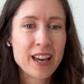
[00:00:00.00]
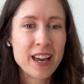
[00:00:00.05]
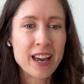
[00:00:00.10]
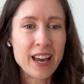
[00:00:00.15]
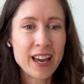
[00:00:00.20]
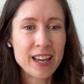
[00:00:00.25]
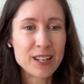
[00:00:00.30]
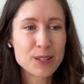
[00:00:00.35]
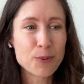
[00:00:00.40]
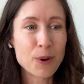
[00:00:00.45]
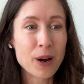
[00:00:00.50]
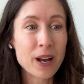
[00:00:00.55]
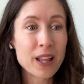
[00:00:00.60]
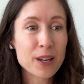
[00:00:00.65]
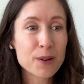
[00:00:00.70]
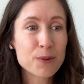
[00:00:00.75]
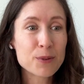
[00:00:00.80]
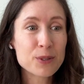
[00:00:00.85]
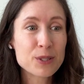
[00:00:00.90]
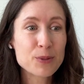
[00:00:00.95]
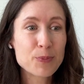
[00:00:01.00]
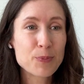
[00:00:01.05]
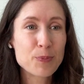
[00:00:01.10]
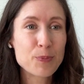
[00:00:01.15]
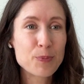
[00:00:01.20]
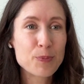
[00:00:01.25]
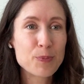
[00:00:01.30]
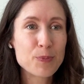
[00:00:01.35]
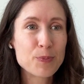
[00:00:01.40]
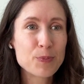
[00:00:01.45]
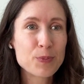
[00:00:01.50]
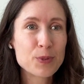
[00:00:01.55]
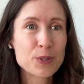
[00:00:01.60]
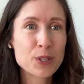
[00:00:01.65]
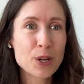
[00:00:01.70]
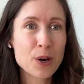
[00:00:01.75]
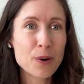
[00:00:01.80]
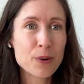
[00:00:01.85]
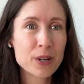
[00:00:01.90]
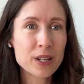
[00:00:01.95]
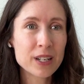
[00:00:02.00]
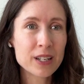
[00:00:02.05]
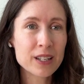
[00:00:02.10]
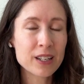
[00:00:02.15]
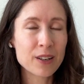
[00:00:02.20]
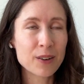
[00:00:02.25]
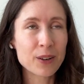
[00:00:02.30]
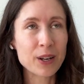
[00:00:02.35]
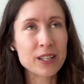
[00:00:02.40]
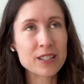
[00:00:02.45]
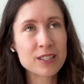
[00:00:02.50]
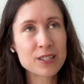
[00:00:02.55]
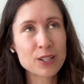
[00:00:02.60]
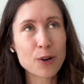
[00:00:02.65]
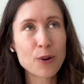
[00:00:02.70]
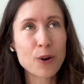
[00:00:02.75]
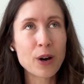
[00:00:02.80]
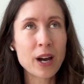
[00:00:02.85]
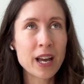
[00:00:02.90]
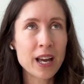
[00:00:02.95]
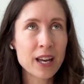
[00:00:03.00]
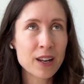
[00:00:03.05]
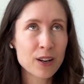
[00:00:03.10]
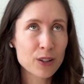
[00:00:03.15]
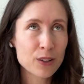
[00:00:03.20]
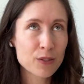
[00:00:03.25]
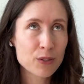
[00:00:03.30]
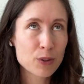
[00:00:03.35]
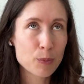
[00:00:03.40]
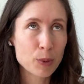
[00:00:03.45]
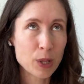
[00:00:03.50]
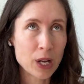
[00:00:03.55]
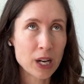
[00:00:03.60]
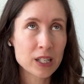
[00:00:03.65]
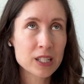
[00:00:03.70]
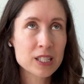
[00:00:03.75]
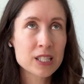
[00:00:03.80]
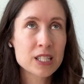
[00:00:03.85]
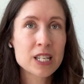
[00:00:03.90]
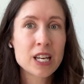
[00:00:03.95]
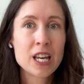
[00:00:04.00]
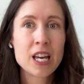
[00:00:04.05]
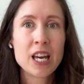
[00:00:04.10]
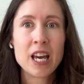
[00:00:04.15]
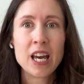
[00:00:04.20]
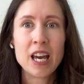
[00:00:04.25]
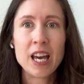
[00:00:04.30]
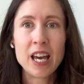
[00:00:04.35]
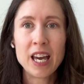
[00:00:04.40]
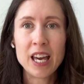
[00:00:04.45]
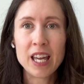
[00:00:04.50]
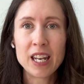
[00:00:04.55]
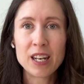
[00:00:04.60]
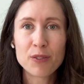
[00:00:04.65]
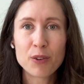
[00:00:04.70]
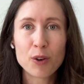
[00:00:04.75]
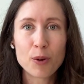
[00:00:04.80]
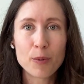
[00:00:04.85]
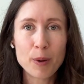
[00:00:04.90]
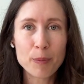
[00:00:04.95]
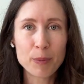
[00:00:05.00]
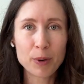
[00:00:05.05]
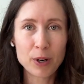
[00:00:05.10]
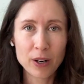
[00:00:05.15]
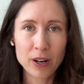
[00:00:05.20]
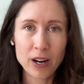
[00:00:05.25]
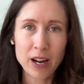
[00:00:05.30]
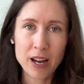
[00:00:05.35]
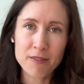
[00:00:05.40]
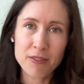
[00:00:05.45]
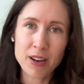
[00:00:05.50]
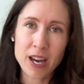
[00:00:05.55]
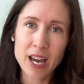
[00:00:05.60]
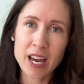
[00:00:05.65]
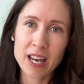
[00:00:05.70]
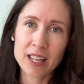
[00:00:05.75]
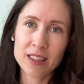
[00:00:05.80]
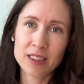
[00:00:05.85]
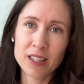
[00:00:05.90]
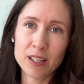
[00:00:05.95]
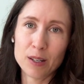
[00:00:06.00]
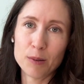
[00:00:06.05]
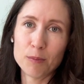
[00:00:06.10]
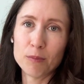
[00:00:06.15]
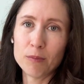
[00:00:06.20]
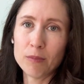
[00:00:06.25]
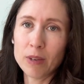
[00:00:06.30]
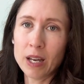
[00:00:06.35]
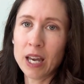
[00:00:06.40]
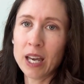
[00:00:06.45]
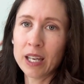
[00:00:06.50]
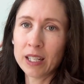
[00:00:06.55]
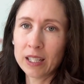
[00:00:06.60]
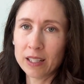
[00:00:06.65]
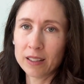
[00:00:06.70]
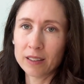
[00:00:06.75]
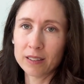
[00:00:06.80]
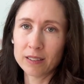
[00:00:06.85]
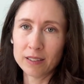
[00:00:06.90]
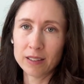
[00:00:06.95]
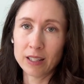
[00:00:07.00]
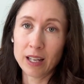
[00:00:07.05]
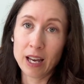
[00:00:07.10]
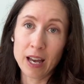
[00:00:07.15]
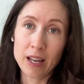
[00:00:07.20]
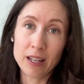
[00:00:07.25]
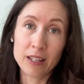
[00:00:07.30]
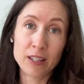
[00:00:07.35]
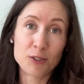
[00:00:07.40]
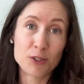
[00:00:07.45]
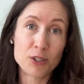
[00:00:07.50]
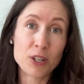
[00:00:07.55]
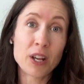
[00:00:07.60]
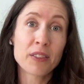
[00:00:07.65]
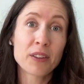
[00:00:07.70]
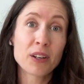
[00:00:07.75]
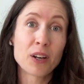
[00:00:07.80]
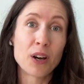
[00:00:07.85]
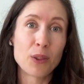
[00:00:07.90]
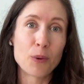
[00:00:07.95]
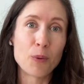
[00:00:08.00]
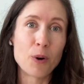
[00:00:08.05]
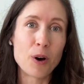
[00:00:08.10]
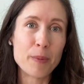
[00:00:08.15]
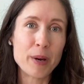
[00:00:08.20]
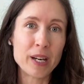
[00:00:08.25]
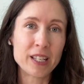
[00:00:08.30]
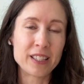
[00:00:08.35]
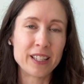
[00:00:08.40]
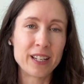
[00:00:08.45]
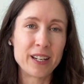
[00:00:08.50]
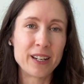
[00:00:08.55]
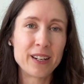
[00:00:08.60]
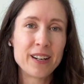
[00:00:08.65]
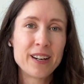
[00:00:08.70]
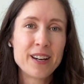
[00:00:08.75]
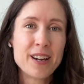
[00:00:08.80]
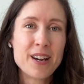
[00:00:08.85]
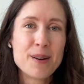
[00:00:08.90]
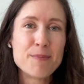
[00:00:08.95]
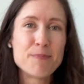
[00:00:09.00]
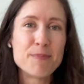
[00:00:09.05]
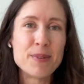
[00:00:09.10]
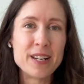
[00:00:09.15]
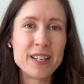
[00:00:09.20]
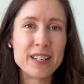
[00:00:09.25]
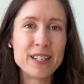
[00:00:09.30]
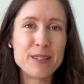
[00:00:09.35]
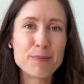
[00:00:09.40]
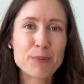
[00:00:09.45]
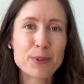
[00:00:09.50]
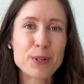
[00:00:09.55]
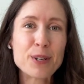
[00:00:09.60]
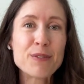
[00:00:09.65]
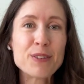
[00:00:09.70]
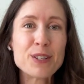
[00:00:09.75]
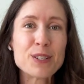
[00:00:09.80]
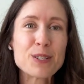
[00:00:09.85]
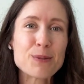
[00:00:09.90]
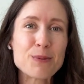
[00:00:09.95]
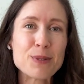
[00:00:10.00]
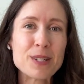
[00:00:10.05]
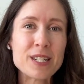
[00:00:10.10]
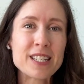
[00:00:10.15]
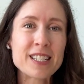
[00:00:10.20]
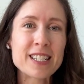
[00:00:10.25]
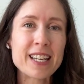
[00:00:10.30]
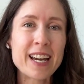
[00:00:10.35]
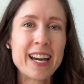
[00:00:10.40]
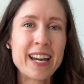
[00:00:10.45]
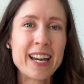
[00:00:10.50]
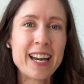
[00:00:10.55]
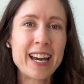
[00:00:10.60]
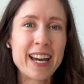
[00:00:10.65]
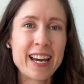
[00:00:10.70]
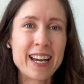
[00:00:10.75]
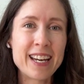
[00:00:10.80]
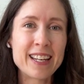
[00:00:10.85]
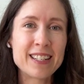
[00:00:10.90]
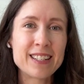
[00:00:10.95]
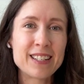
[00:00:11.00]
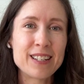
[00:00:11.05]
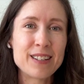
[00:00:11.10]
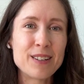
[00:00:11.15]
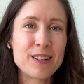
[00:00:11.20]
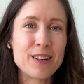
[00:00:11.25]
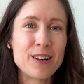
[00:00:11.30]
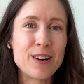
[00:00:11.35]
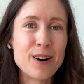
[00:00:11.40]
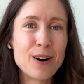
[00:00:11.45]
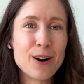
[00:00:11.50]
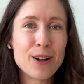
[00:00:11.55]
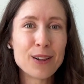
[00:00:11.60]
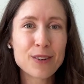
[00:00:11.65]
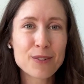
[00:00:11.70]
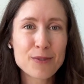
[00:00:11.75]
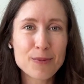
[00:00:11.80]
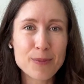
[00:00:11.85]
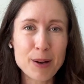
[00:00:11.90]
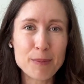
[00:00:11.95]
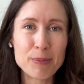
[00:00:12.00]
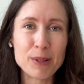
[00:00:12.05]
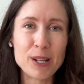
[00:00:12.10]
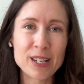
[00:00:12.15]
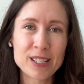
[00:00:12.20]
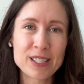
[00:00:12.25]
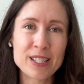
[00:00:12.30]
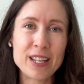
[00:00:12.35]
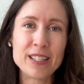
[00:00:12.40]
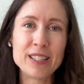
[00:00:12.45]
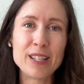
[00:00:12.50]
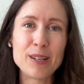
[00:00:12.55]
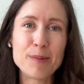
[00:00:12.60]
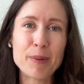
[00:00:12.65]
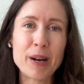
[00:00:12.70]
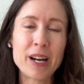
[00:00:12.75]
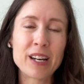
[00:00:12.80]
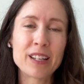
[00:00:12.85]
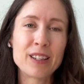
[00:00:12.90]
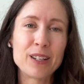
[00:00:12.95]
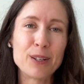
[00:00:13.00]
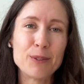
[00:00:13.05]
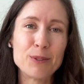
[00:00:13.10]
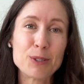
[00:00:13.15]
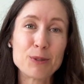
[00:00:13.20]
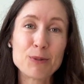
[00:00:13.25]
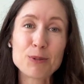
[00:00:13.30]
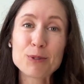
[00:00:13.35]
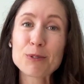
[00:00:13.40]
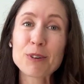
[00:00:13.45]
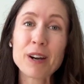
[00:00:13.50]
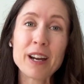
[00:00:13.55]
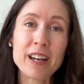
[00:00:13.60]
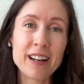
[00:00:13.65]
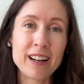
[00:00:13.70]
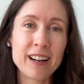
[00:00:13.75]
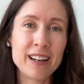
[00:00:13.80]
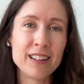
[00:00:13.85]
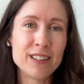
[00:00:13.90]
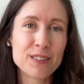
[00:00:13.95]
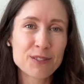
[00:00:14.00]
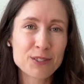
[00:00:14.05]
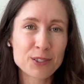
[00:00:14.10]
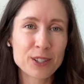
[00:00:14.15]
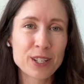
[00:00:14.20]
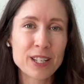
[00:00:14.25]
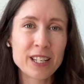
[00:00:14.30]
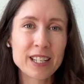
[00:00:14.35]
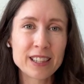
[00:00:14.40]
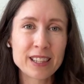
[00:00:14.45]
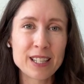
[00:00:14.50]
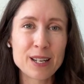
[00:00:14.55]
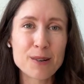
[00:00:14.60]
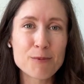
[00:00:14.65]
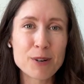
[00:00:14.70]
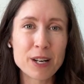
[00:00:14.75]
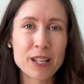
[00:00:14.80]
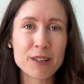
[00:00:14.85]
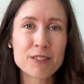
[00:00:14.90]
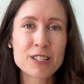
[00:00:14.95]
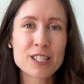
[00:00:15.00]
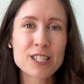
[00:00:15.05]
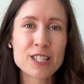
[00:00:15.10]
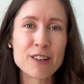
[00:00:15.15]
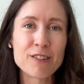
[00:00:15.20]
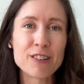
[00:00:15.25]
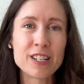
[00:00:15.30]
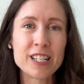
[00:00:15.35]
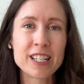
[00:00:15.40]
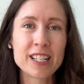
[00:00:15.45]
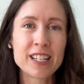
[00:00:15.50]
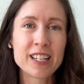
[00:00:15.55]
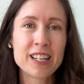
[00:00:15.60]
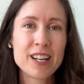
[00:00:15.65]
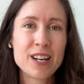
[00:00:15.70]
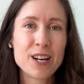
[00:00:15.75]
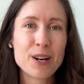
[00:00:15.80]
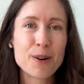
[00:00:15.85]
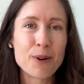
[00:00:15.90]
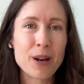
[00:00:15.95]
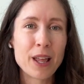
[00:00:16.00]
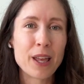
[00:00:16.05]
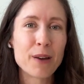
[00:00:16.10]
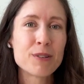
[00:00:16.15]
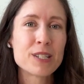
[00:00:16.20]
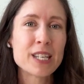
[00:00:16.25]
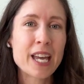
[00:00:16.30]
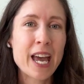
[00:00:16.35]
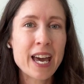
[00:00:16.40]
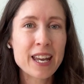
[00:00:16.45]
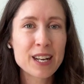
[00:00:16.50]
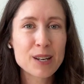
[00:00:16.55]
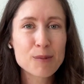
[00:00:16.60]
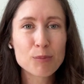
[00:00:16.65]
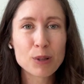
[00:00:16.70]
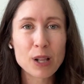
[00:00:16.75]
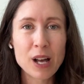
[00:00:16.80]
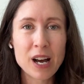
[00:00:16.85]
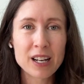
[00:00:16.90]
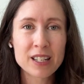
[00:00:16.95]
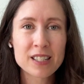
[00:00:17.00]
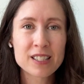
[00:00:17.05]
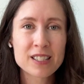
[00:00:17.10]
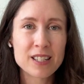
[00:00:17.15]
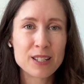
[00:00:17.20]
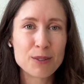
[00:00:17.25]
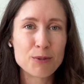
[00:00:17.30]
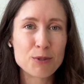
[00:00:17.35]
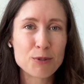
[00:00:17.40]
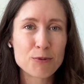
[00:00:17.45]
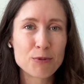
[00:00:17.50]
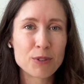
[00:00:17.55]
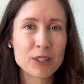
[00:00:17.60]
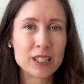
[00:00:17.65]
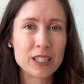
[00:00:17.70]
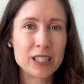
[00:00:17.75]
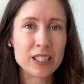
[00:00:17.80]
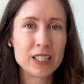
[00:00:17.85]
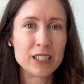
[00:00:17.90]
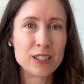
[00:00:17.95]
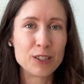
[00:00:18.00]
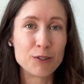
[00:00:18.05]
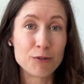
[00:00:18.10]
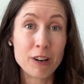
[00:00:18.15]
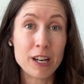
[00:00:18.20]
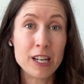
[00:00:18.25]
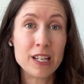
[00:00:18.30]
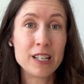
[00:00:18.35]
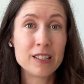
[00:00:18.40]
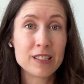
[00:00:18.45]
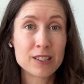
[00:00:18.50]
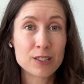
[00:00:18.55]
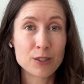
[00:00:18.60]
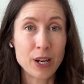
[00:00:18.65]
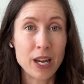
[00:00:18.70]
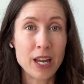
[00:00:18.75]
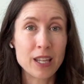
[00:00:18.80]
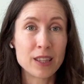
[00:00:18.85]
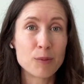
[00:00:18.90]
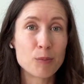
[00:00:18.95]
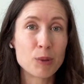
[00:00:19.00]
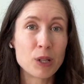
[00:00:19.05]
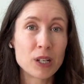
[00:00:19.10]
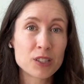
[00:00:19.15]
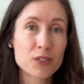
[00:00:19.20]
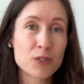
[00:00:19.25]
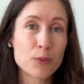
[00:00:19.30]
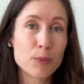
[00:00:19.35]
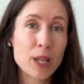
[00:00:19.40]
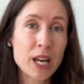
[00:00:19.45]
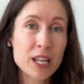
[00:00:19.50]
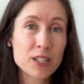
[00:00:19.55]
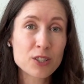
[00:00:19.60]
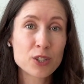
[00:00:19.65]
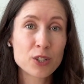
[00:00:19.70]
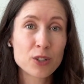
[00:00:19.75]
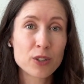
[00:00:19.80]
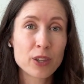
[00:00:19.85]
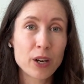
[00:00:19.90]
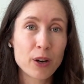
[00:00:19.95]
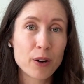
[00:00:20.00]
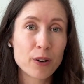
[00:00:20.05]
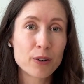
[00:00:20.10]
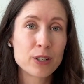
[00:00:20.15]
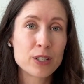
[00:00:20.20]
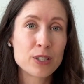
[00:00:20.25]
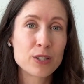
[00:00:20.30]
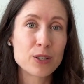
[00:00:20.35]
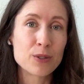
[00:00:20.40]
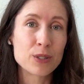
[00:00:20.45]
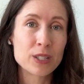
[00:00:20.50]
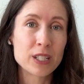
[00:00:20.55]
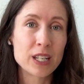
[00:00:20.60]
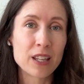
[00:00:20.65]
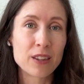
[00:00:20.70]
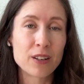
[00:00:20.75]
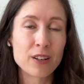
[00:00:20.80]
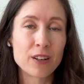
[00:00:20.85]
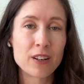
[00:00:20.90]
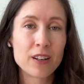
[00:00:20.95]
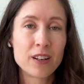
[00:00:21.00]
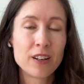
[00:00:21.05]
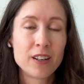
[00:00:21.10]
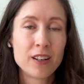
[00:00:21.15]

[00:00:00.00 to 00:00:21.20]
And while I was sewing, okay, so I had all of the blocks, and if you remember, I've had them hanging. There's nothing on the wall back there, but in previous weeks, I had all of my blocks hanging back there, which was great. I loved looking at them while I was sewing, while I was adding blocks. It was really great. So I had the blocks from last year. They are already sewn together